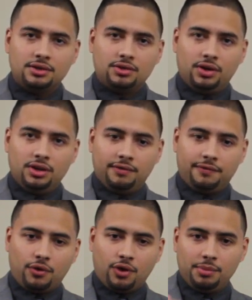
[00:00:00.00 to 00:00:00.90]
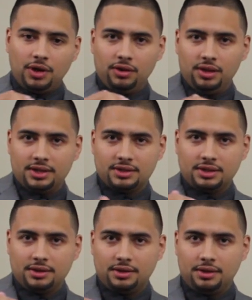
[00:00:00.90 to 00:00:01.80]
So in the form, they'll list
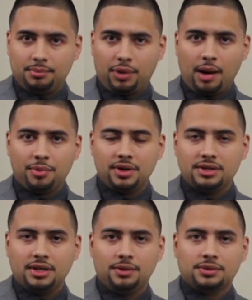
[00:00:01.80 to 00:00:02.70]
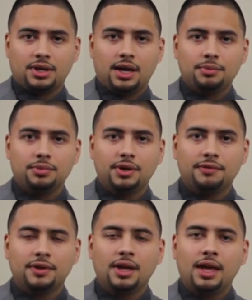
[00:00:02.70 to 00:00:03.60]
the properties that it was comped
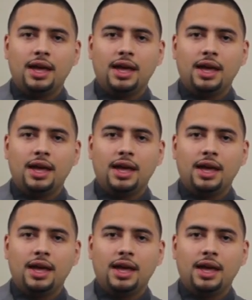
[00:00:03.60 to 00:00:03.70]
with,